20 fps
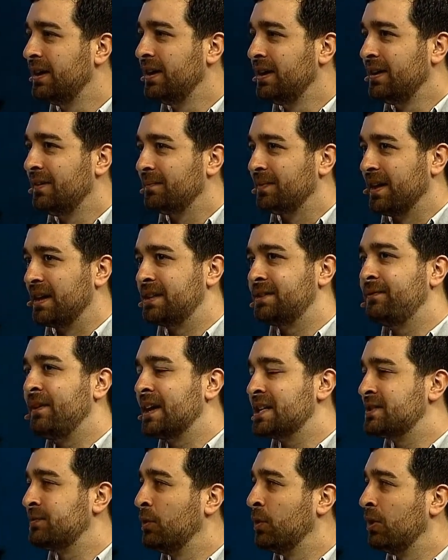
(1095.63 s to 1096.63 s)
let's
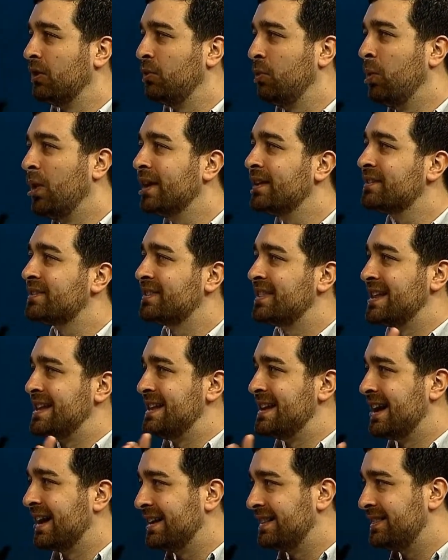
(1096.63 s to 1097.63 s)
fast forward. What is the
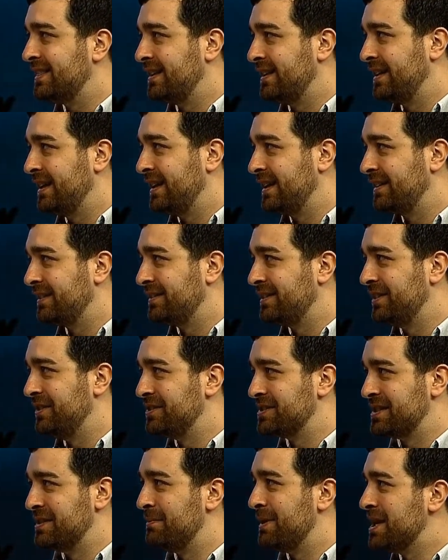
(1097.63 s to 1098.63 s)
ninth inning, to use
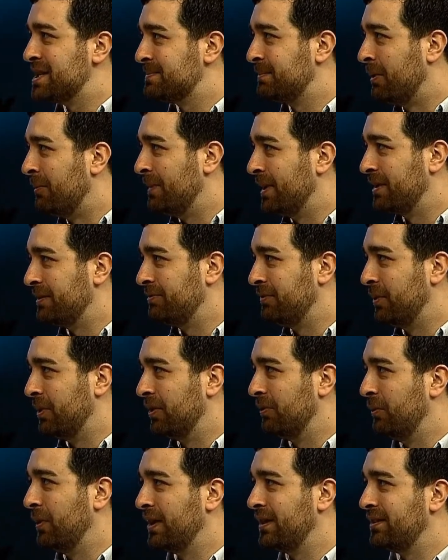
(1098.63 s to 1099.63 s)
the baseball metaphor? what,
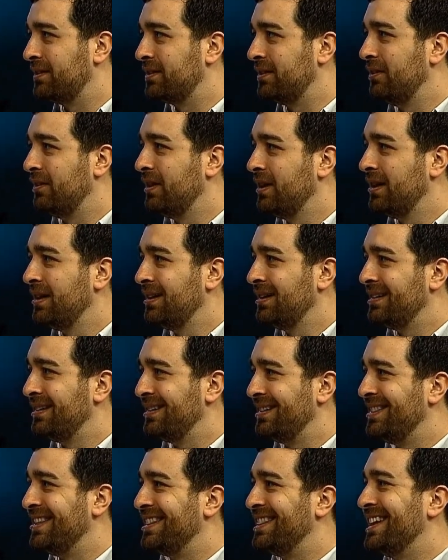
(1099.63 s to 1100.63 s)
what is, the what the
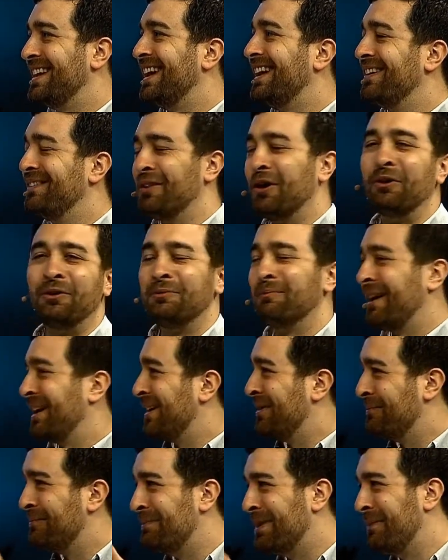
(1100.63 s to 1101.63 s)
ninth? The, the ninth. Oh, you might know.
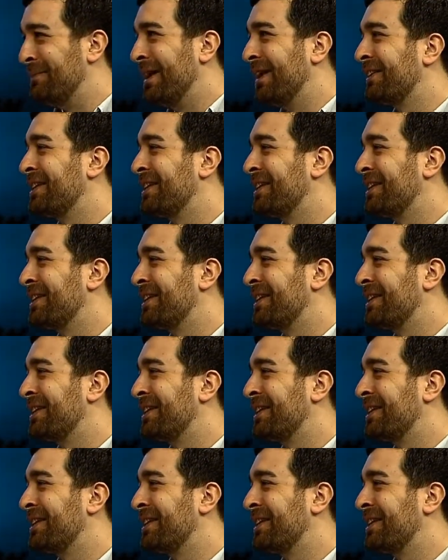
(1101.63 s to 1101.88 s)
I'm not American